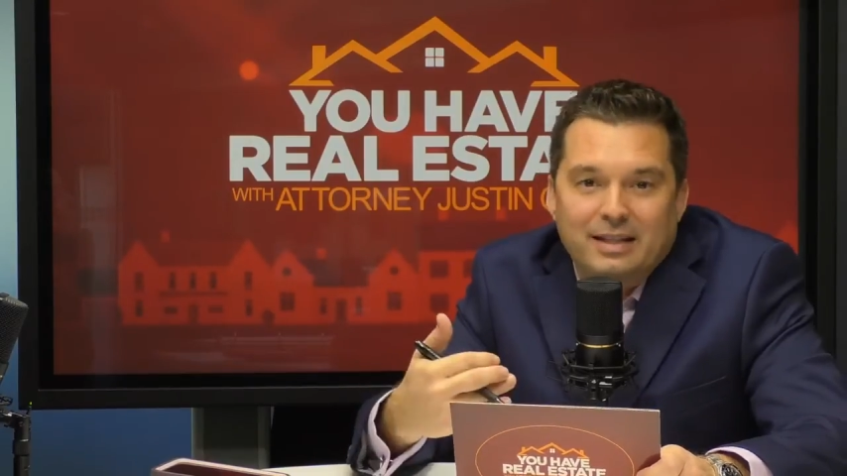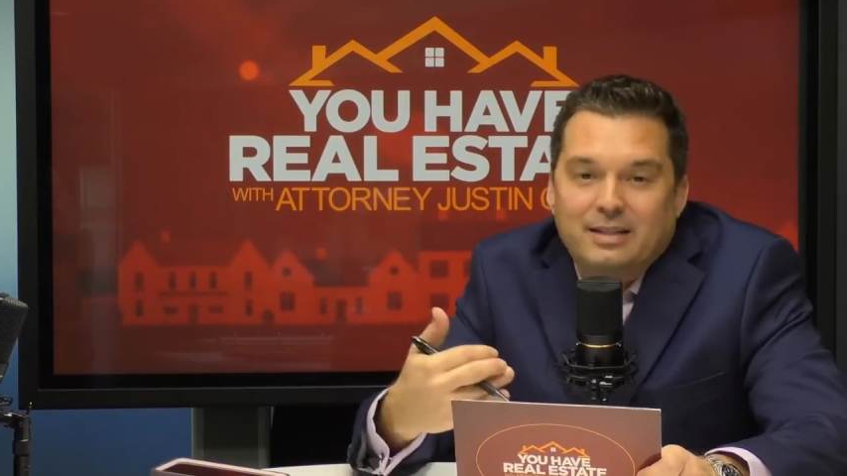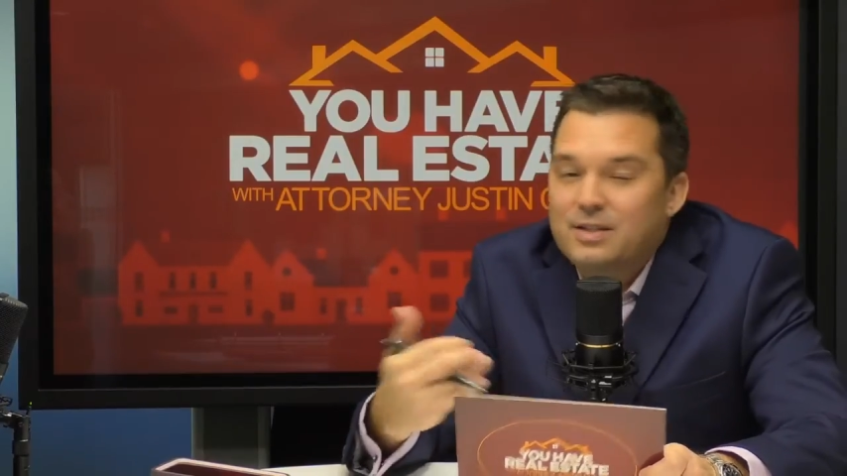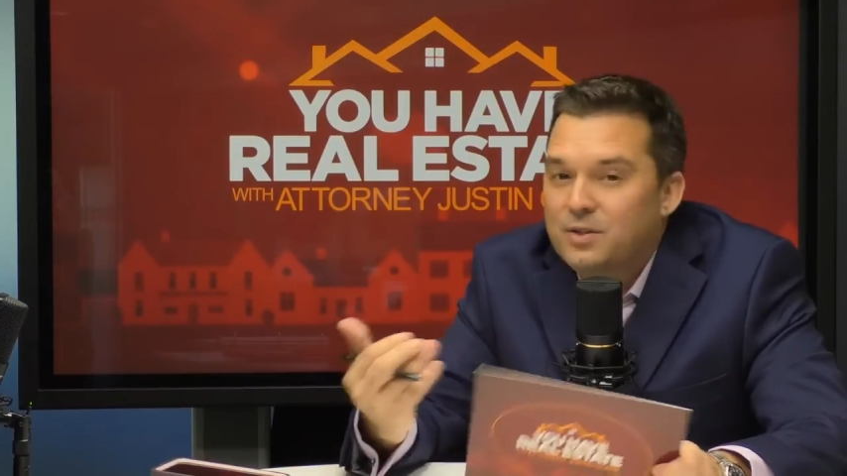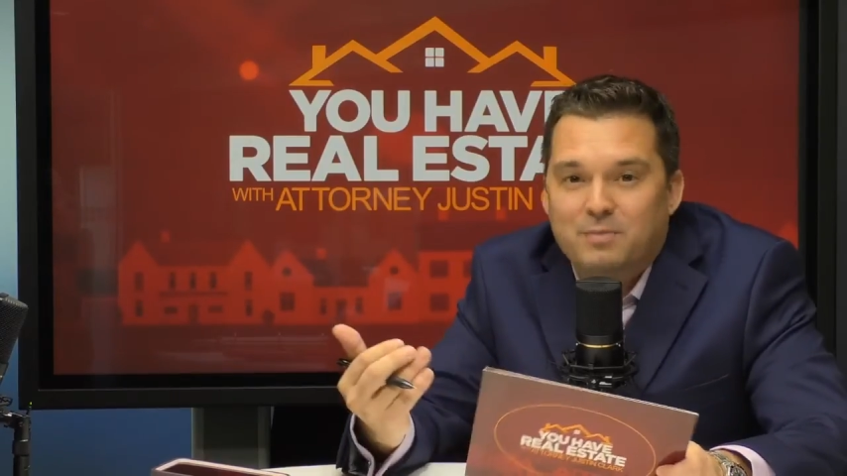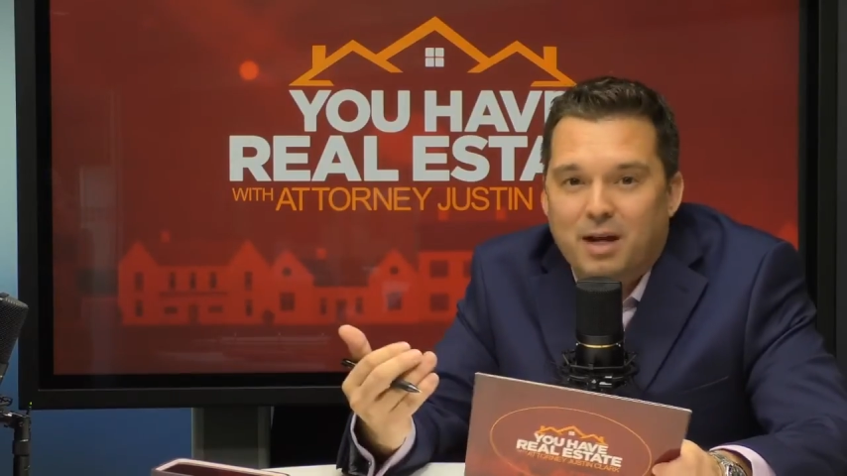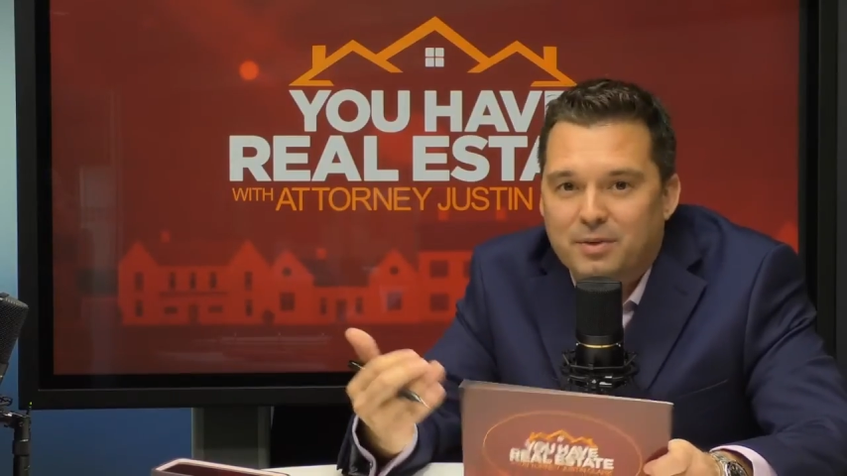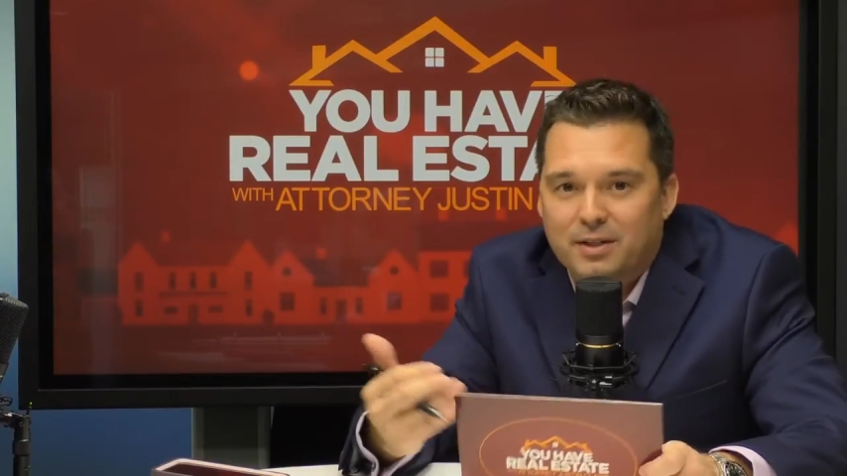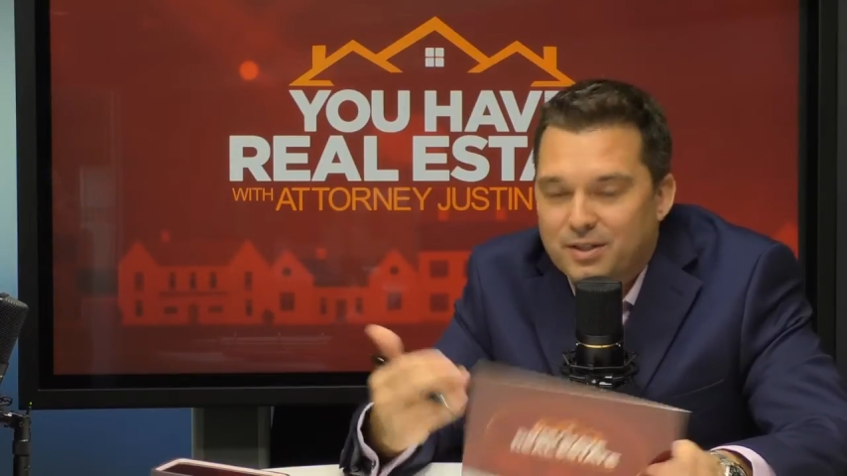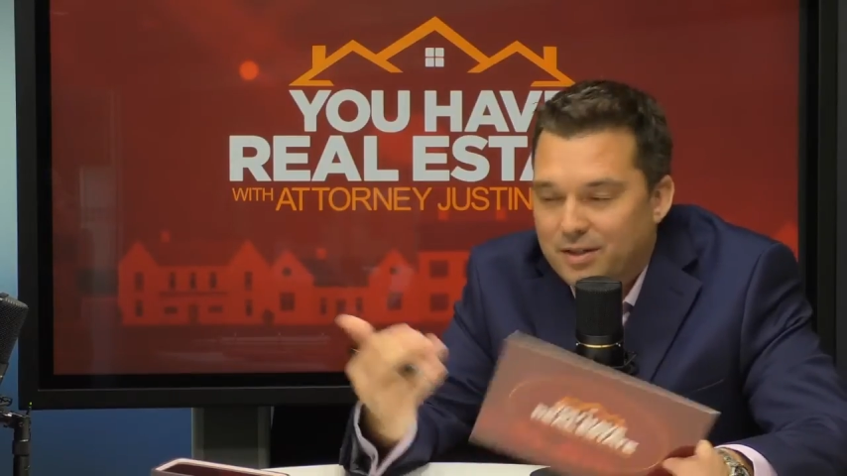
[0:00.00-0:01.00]
This is just my
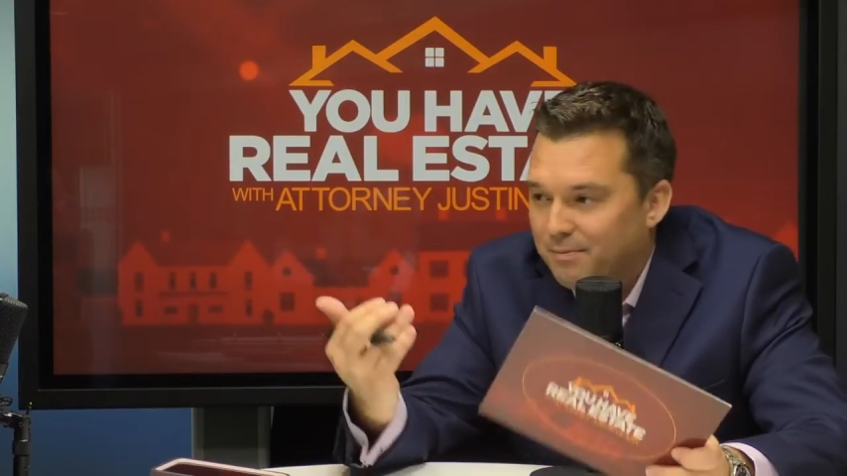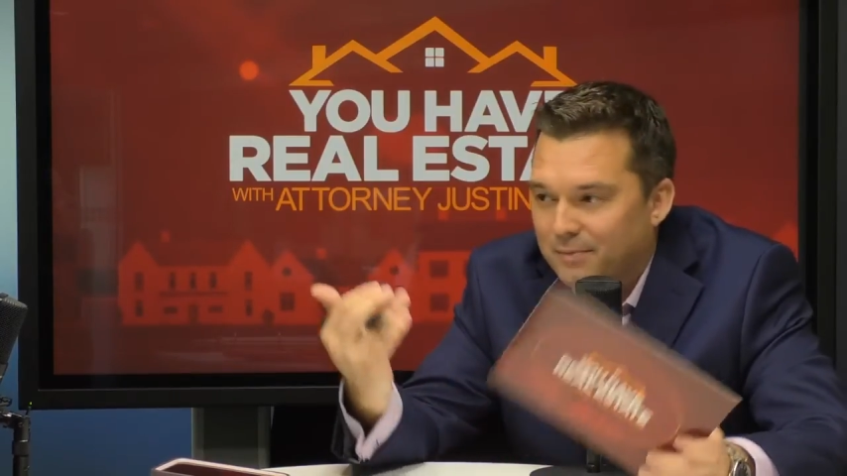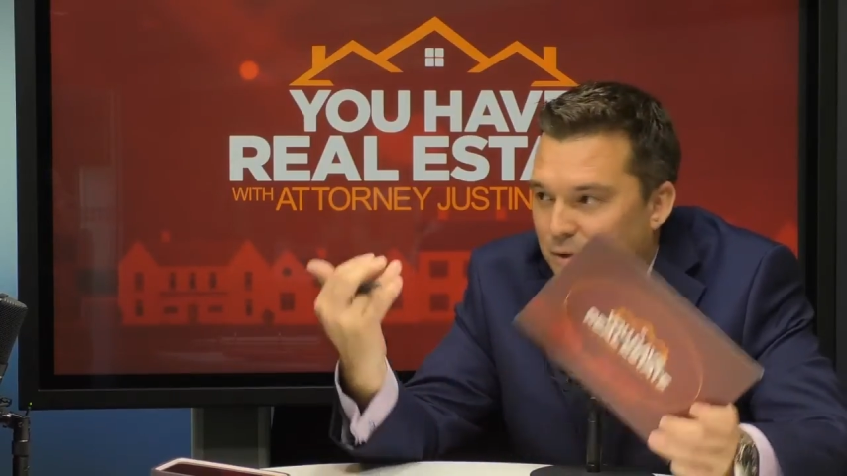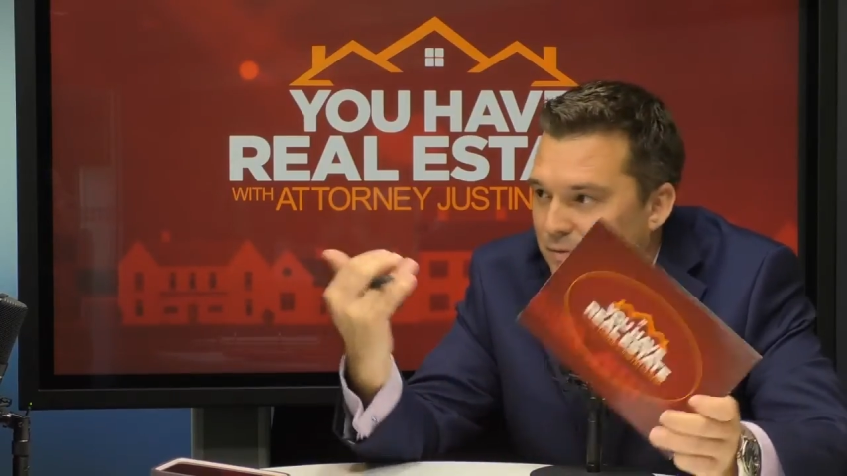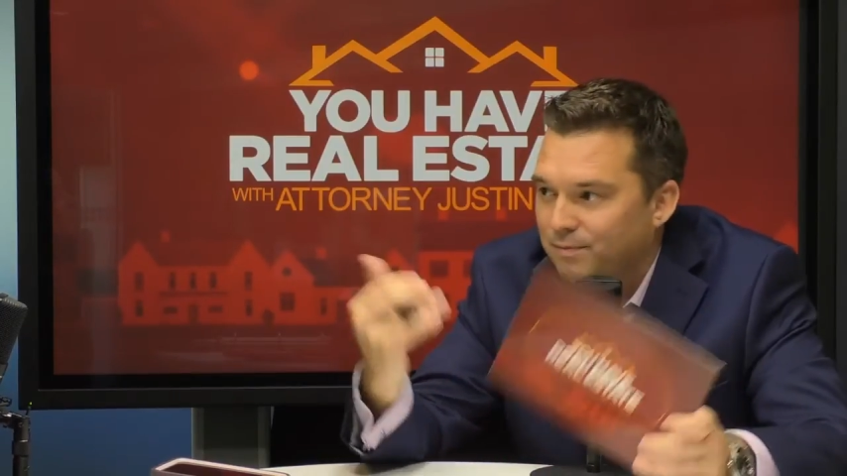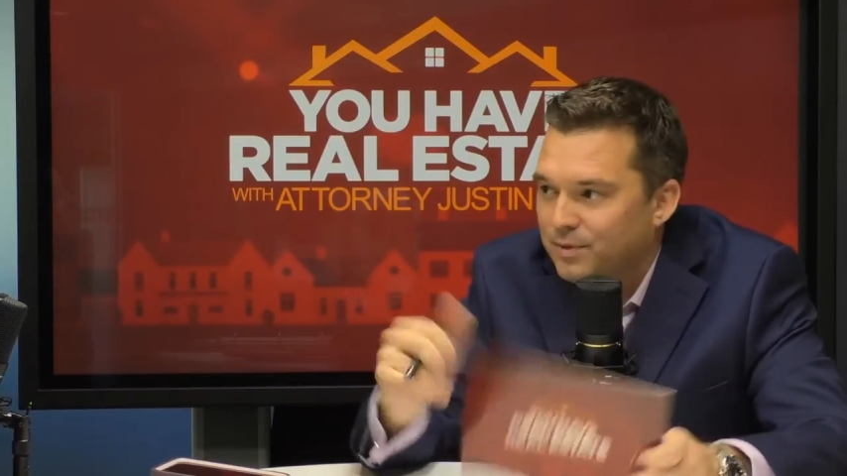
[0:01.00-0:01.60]
prediction. I'm no